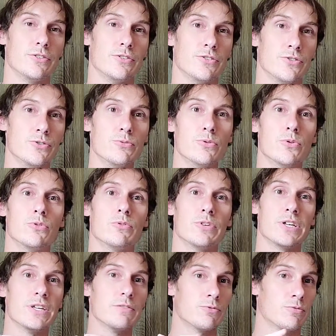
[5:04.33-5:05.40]
you will,
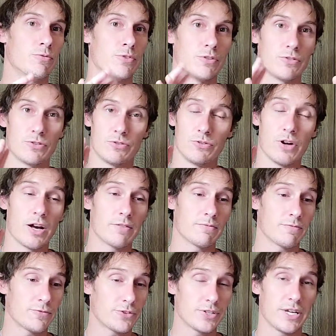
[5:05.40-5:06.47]
do
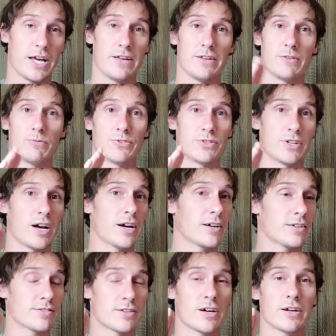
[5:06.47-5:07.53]
not forget,
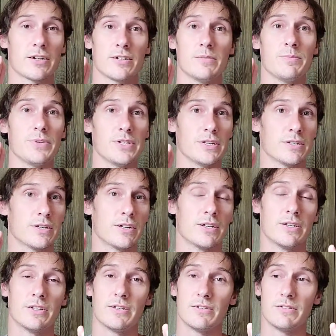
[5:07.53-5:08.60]
it's not going to be
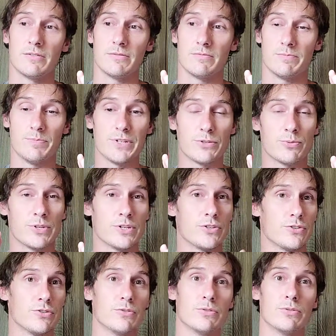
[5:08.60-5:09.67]
between
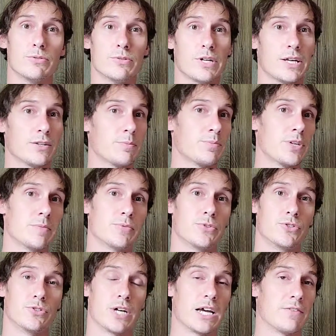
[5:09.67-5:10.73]
you and the people
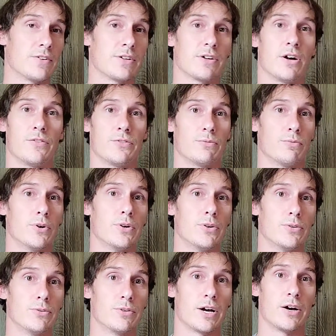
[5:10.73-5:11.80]
driving on the
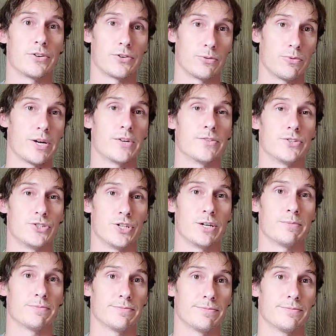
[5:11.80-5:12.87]
road on your way to the
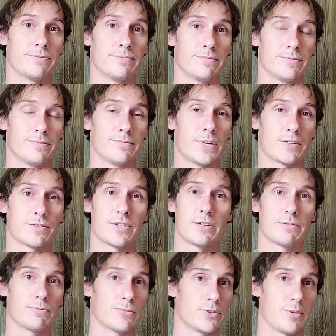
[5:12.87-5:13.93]
gym. That's
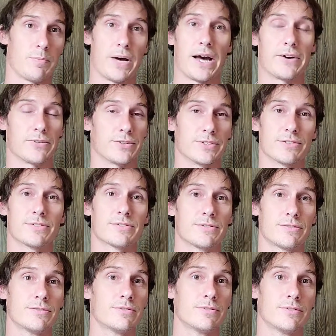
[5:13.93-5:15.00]
not where the battle is.
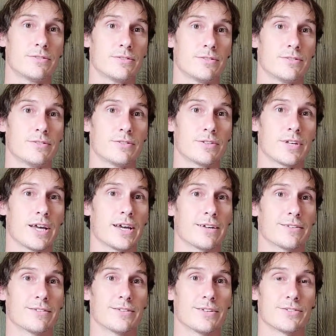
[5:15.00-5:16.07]
Okay?
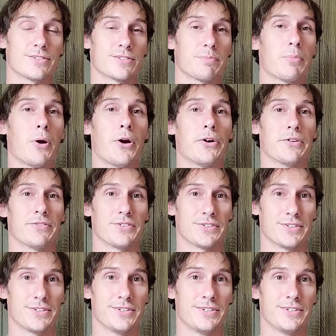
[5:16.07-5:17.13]
That's just a part of it.